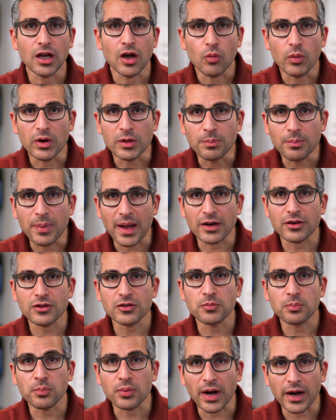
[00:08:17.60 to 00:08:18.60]
we'd better
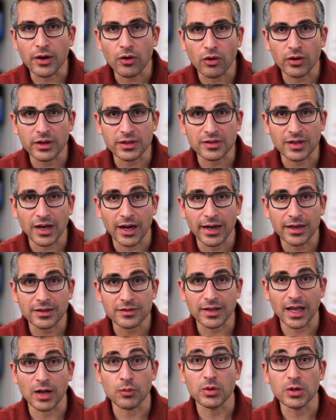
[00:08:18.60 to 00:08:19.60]

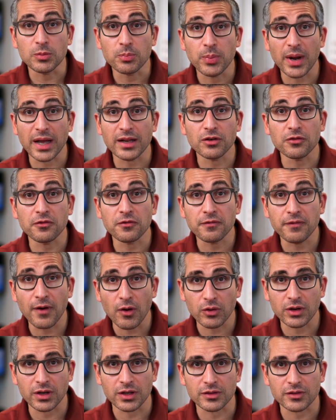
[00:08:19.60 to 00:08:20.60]
prioritize and we'd better
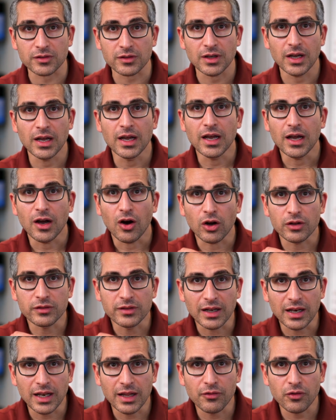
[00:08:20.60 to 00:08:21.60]
focus on
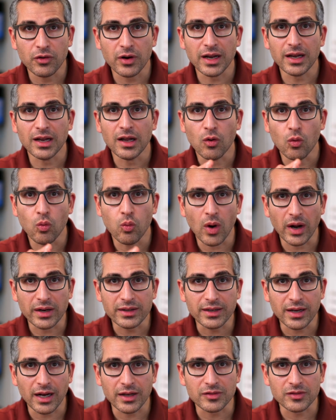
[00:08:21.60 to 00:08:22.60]
delivering one
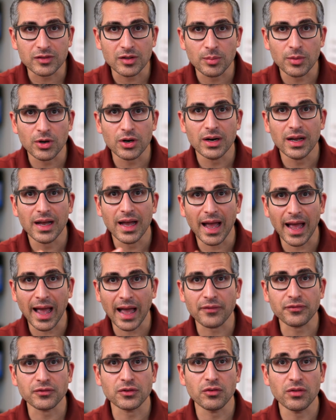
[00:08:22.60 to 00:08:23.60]
customer
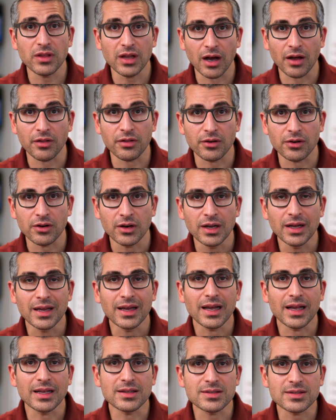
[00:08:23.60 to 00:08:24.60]
after the other
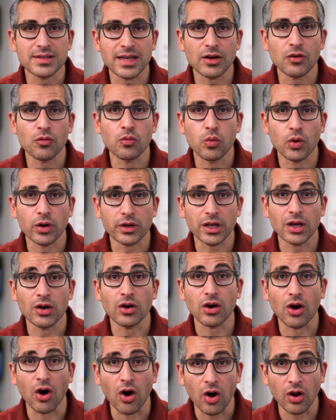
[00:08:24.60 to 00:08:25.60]
instead of working on
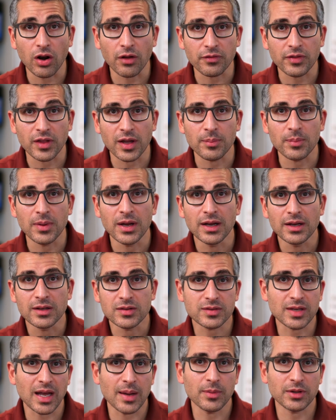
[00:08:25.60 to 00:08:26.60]
all of them
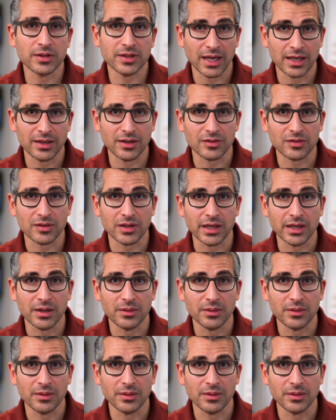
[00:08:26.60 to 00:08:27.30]
simultaneously.